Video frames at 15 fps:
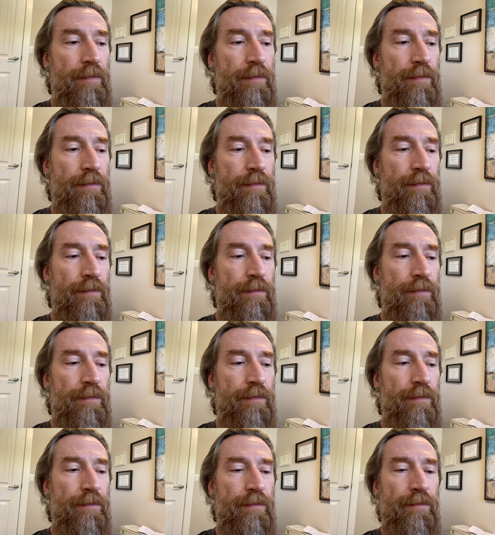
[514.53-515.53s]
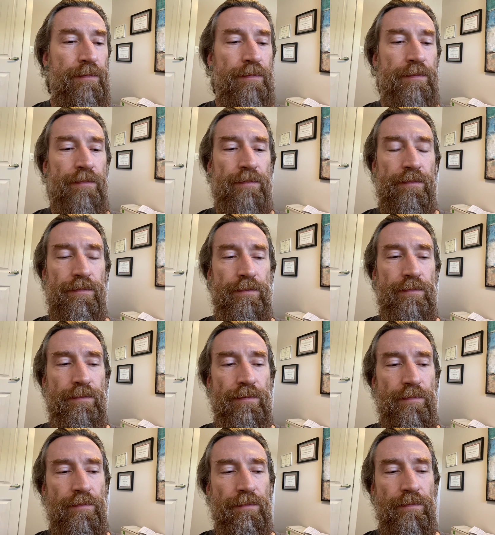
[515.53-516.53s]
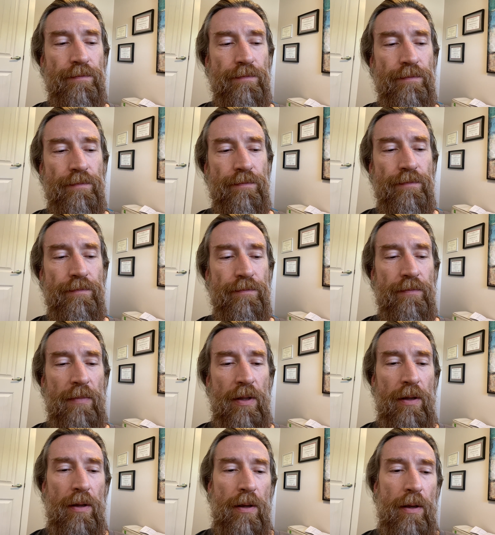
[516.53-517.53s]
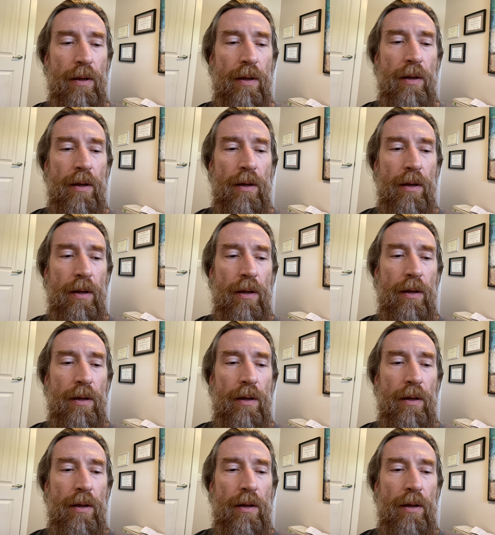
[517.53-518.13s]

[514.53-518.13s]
No one is speaking in this clip.